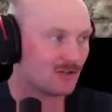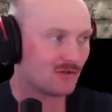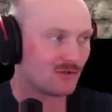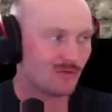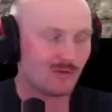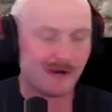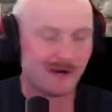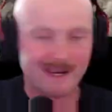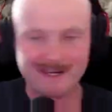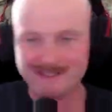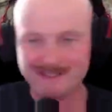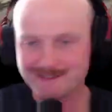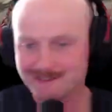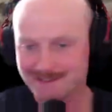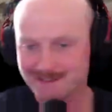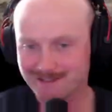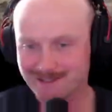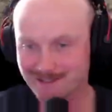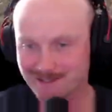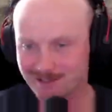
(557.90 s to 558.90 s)

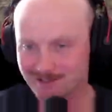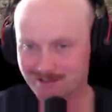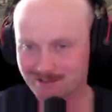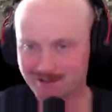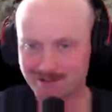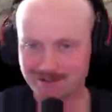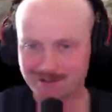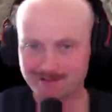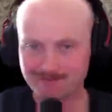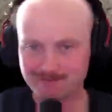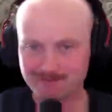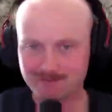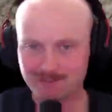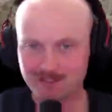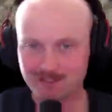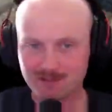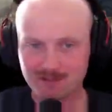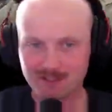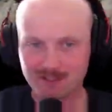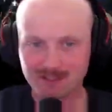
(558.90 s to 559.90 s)
crazy good
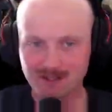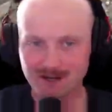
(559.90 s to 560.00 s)
unit.